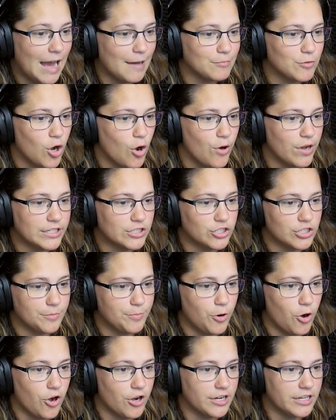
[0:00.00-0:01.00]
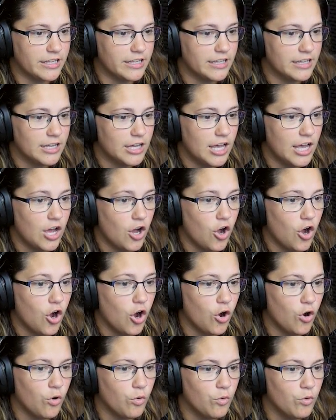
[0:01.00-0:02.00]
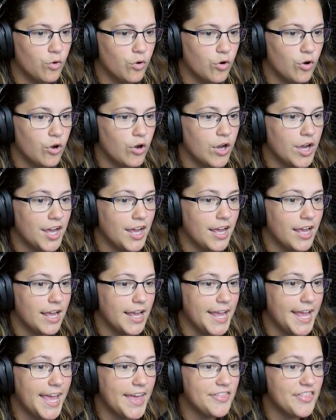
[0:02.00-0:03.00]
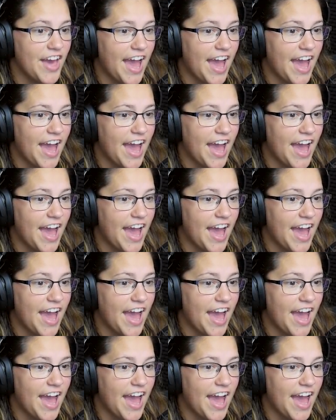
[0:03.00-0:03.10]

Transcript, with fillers: I'm going to the party. I need oh. to monitor you. And